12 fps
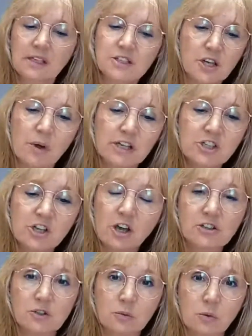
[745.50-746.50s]
So I
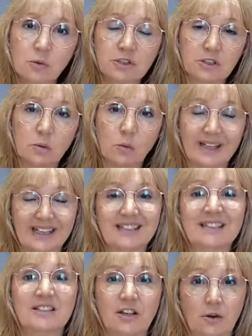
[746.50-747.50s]
charge the water with
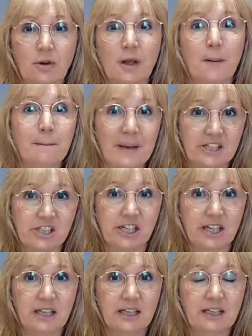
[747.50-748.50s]
solar
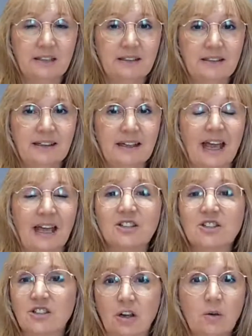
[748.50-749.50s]
magic. And
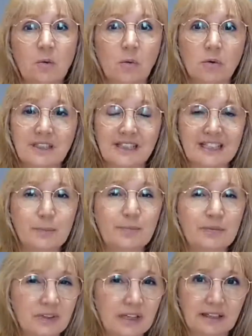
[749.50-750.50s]
solar water is
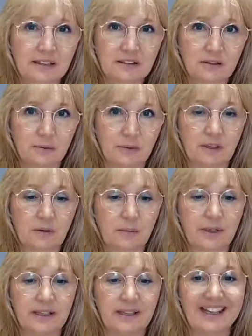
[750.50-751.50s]
brilliant to work
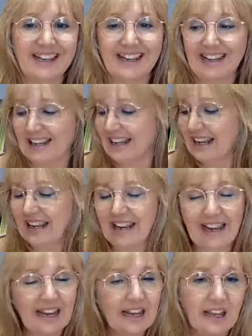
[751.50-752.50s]
with
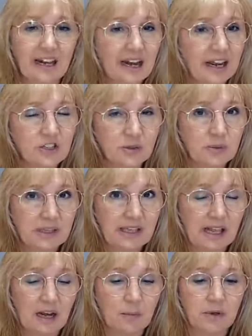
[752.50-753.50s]
in connection with
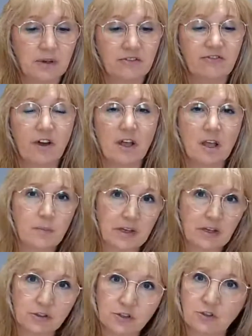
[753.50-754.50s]
the element of fire
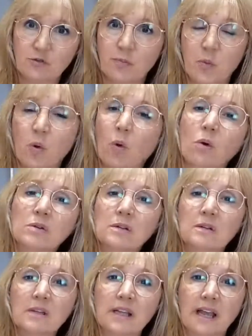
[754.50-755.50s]
because you've brought
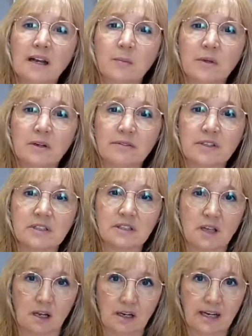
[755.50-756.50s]
the element of the
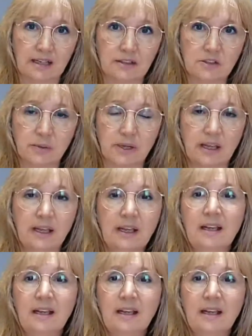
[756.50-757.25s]
sun into it.